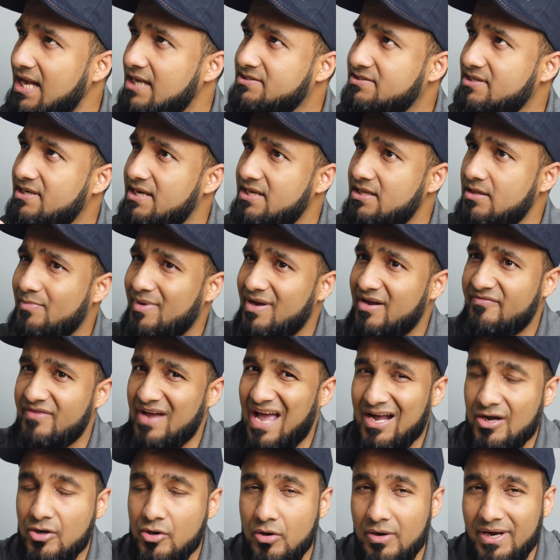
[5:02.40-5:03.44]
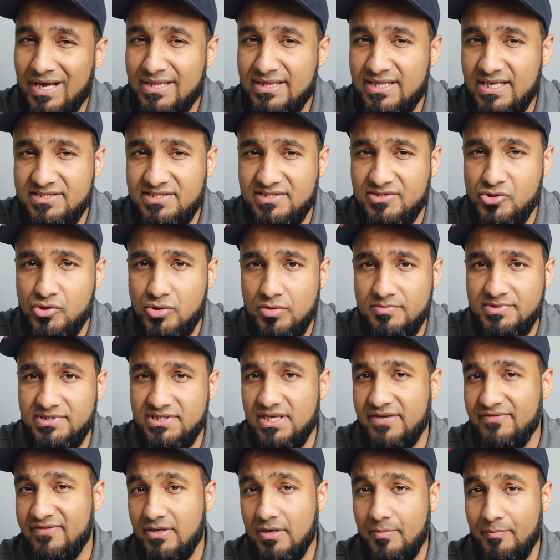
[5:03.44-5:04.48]
There's a little bit of echo in this room.
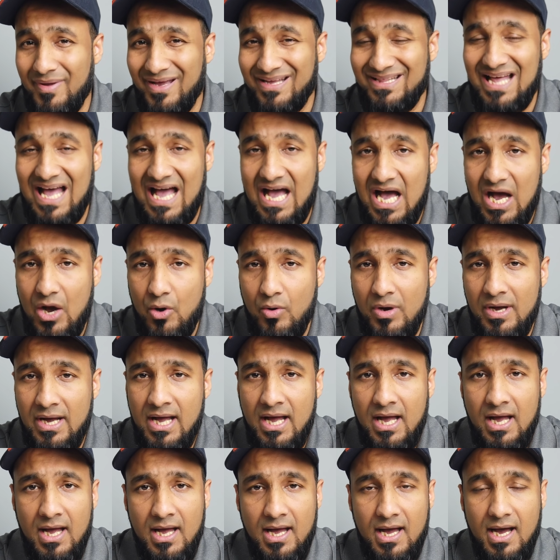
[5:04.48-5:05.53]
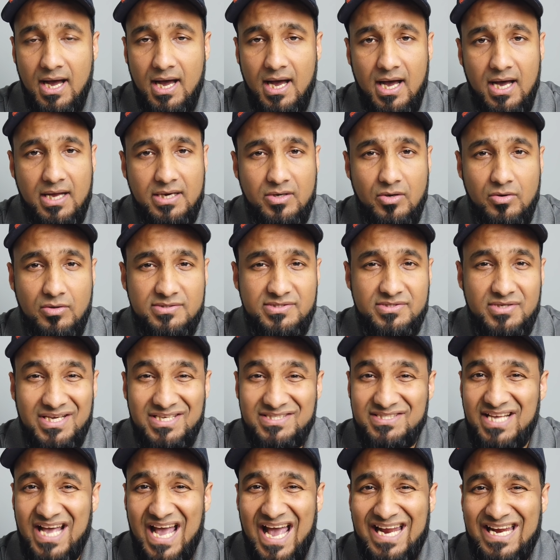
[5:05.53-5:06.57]
See if you can pick that out. And also,
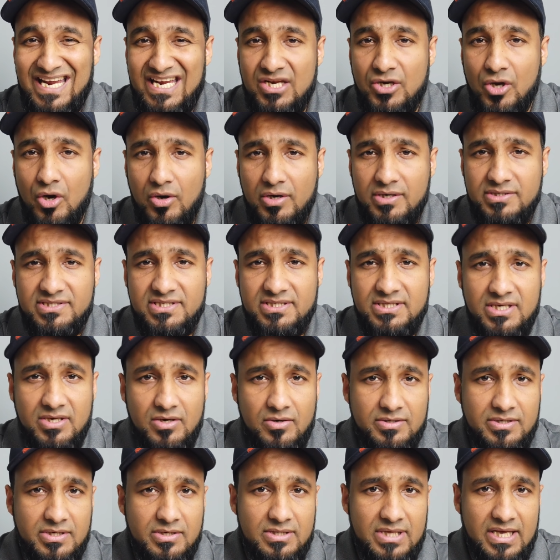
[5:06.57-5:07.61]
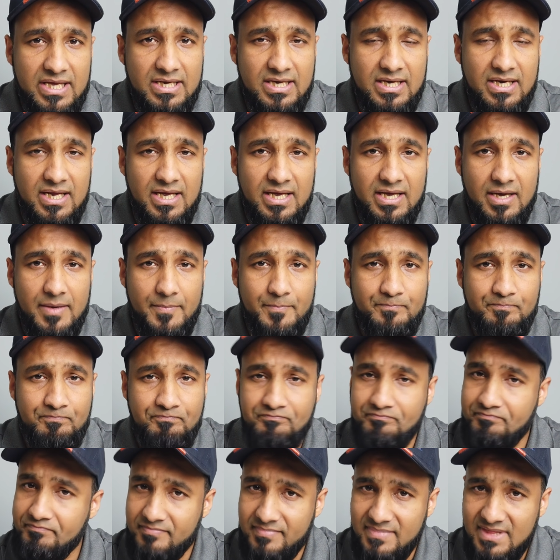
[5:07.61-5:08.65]
is there any noise in the audio that you can hear?
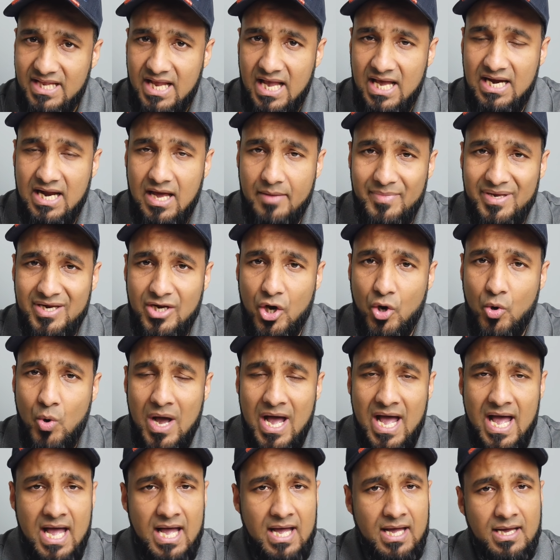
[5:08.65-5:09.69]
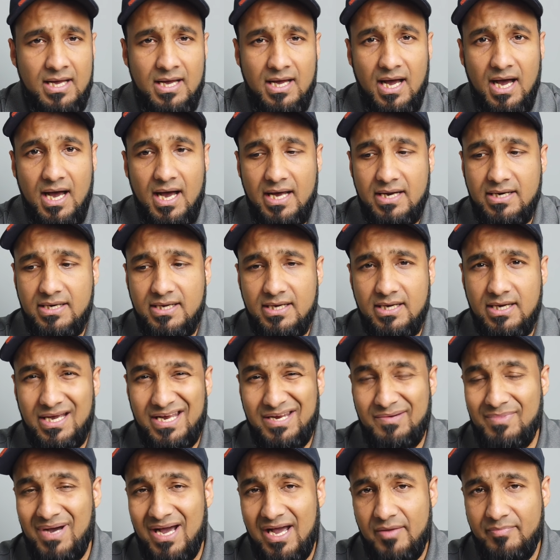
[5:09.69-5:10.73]
Let me know. And
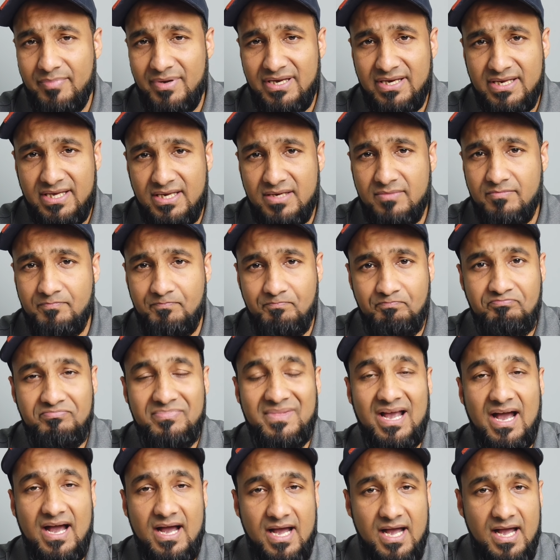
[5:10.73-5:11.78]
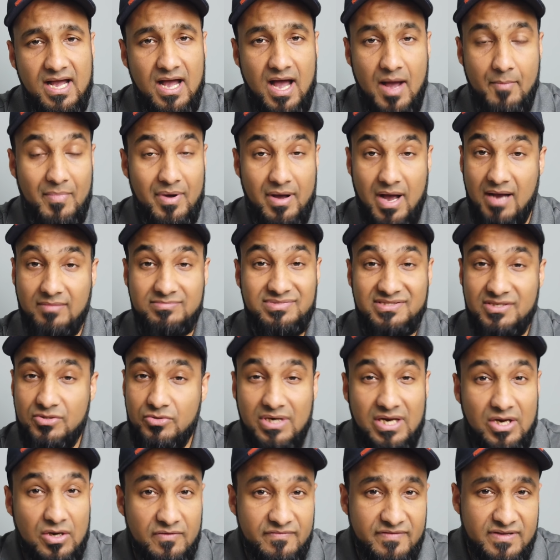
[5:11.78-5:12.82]
in my opinion, I'm
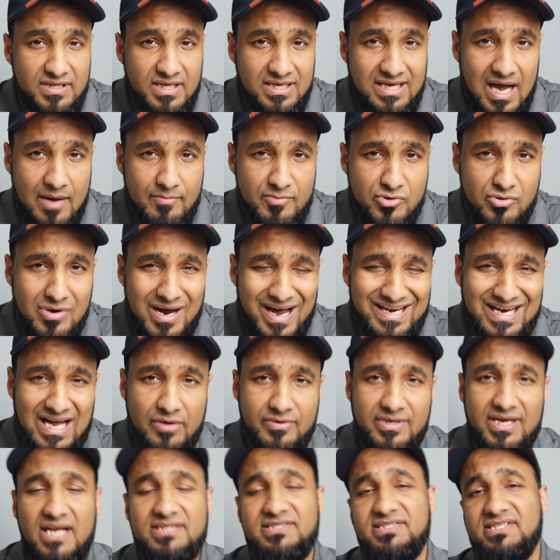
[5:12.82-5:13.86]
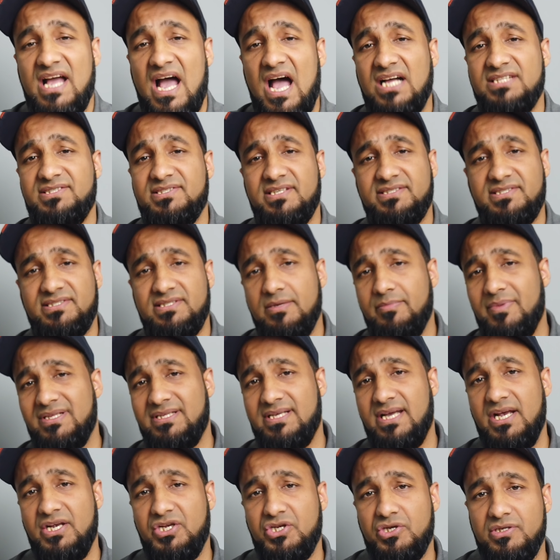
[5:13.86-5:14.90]
absolutely loving the camera right now. Yes, it has its
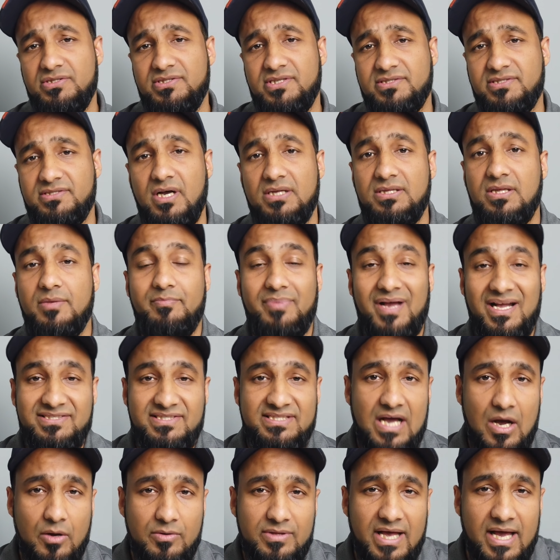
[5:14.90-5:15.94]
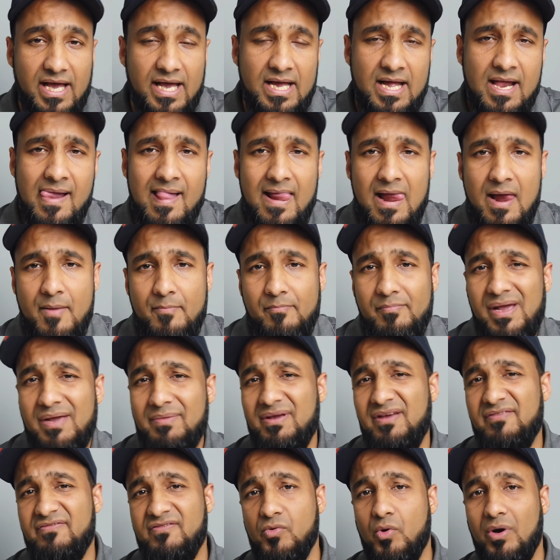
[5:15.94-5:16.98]
limitations. It's not the best out there.
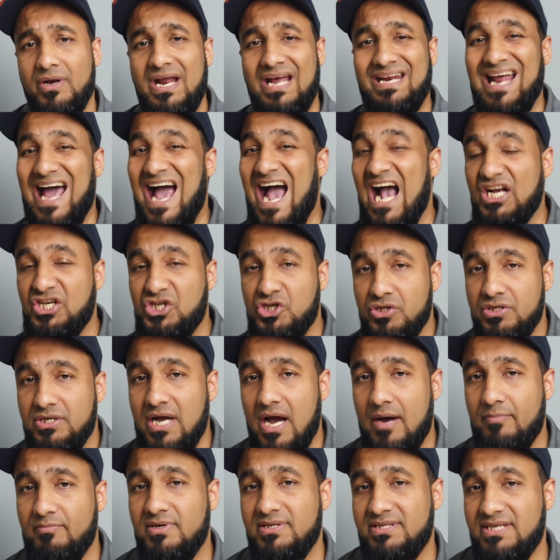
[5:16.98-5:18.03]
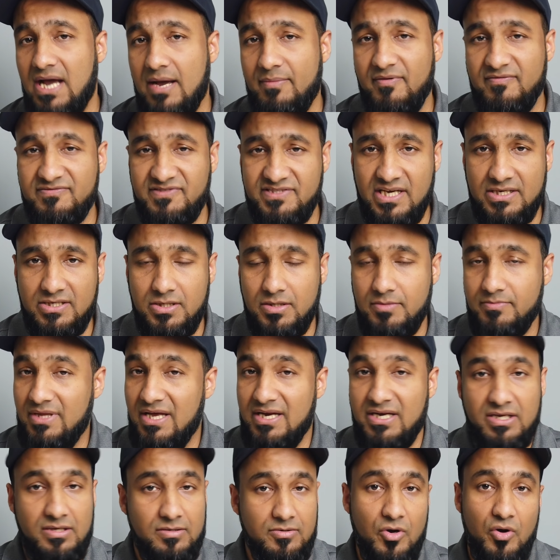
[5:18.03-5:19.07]
Maybe if you want an action camera type of setup,
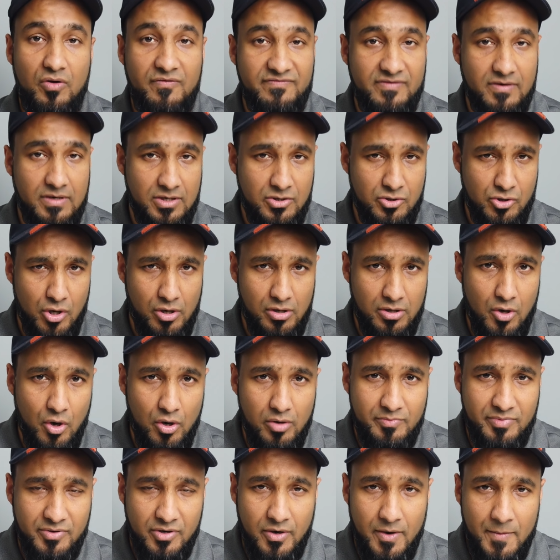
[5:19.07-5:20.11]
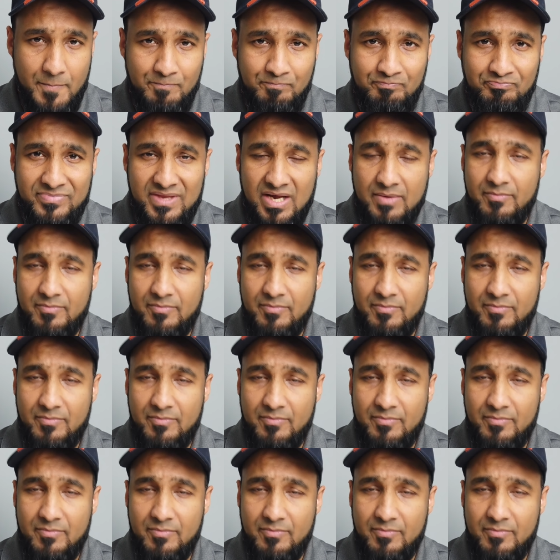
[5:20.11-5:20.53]
then you go for a GoPro.